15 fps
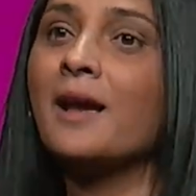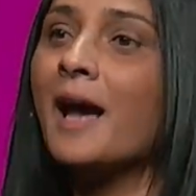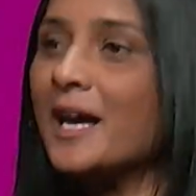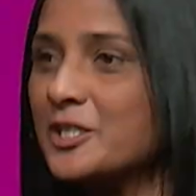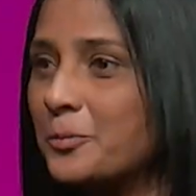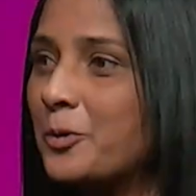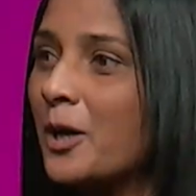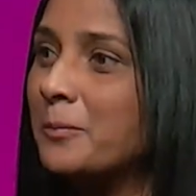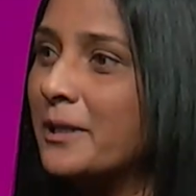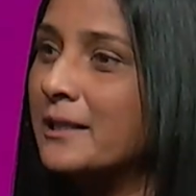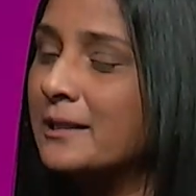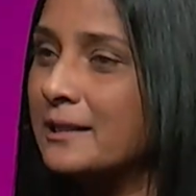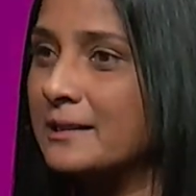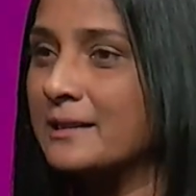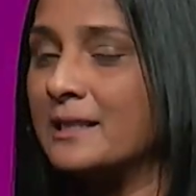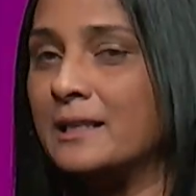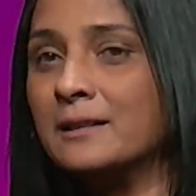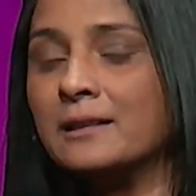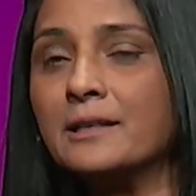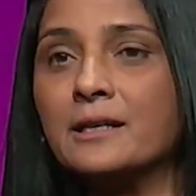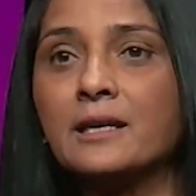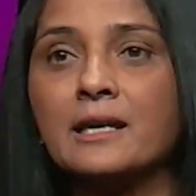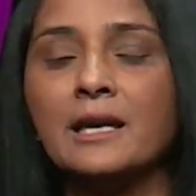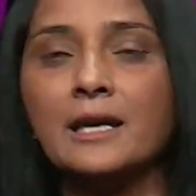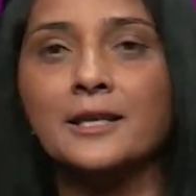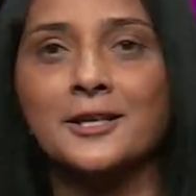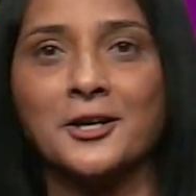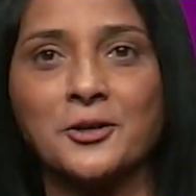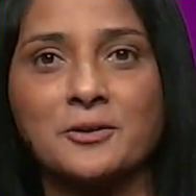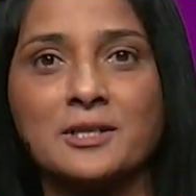As you probably heard in the earlier
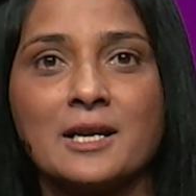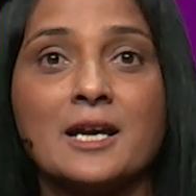keynote,